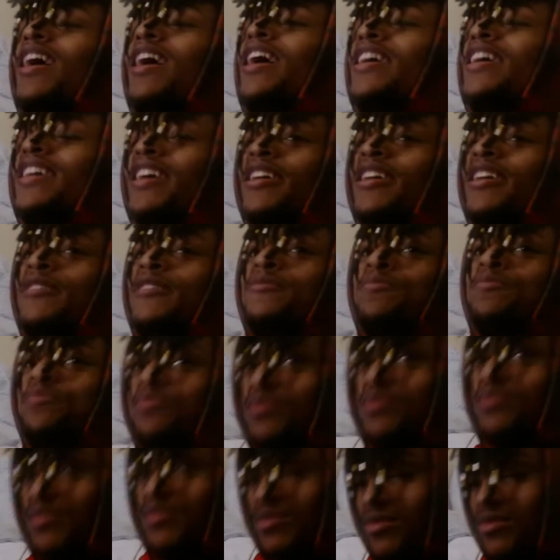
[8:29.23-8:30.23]
again,
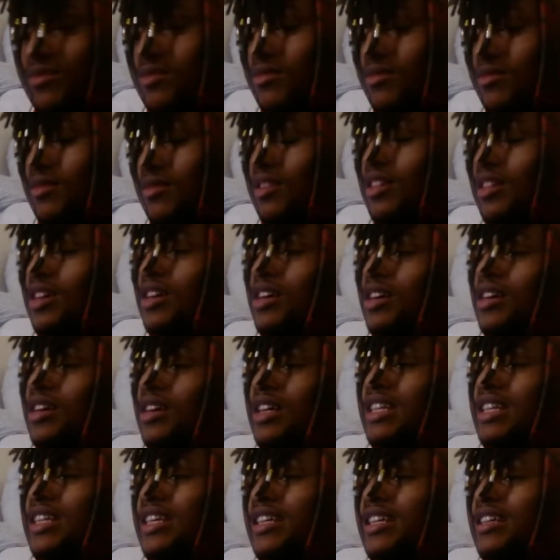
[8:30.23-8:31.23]

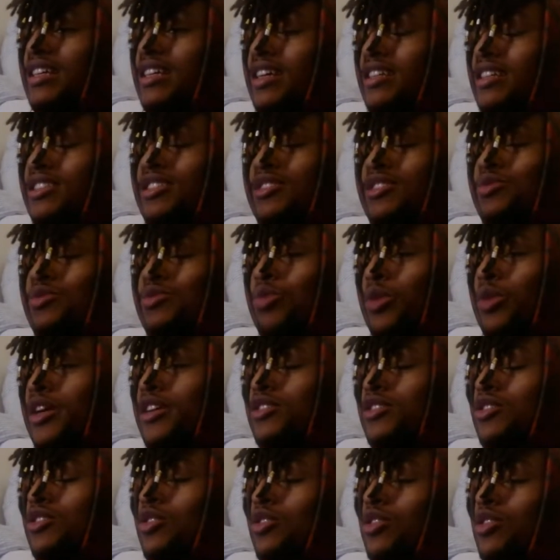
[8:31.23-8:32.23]
like that's just
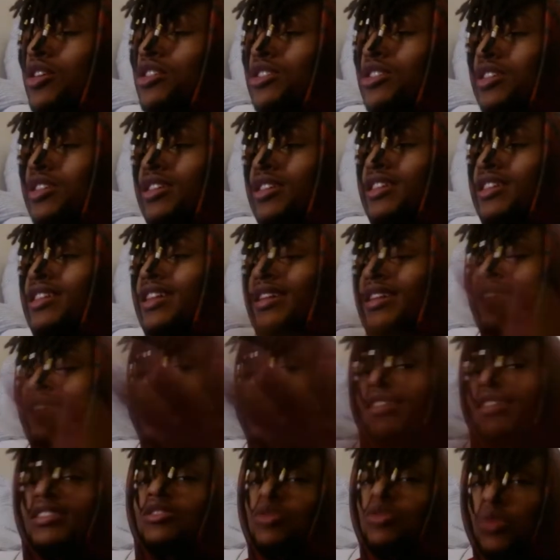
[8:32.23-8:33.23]
weird though. Cause
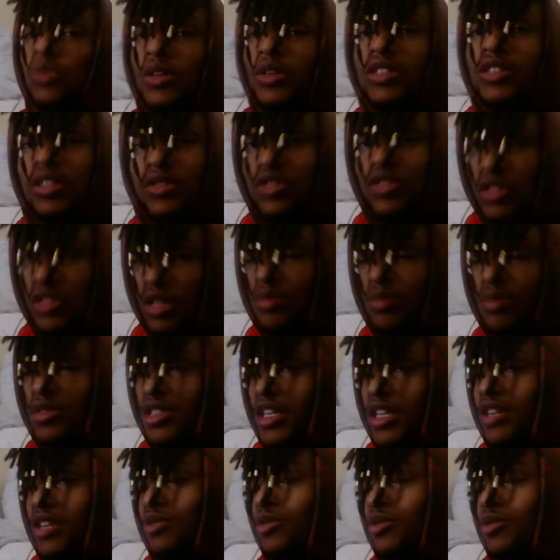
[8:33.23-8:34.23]
switch of
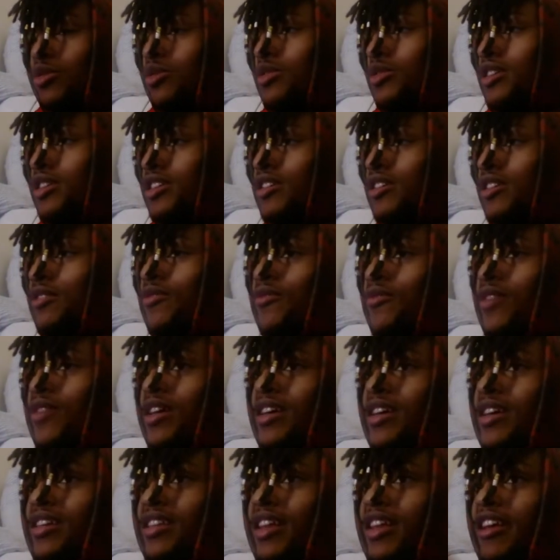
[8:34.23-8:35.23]
subject real quick,
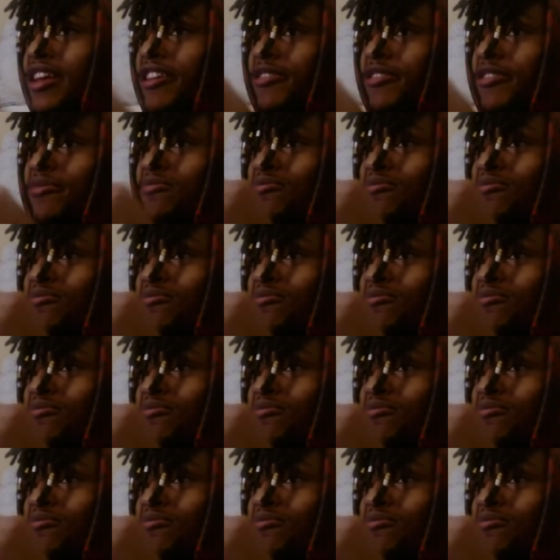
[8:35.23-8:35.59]
like